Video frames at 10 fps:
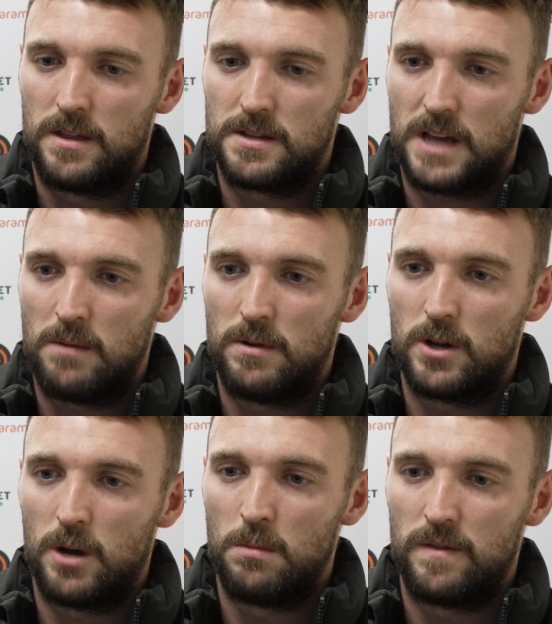time will
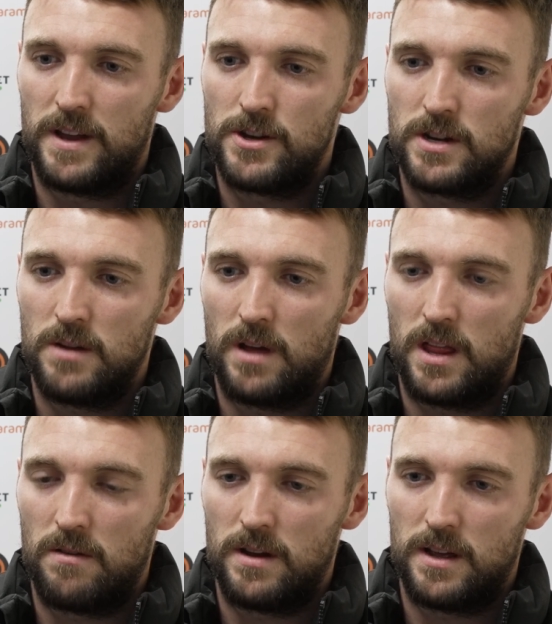come eventually,
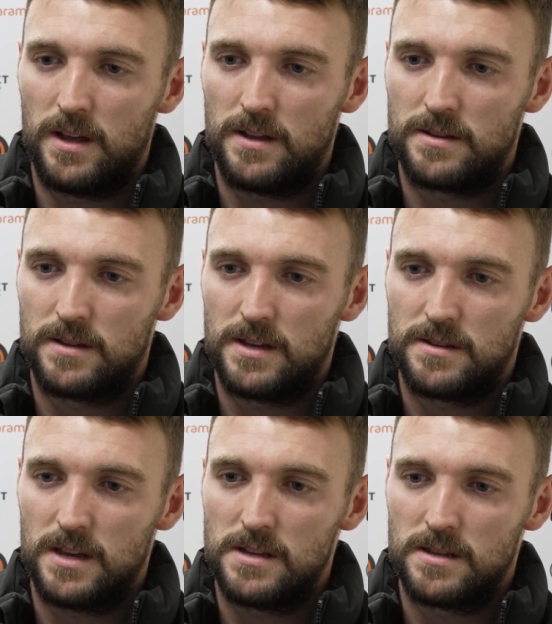whether it's this
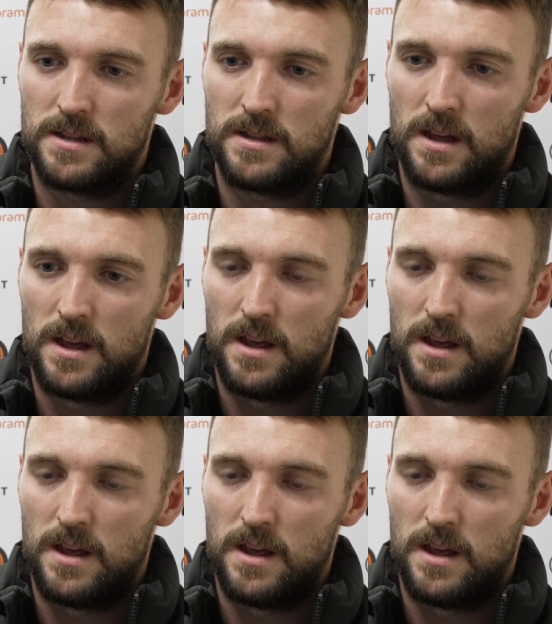season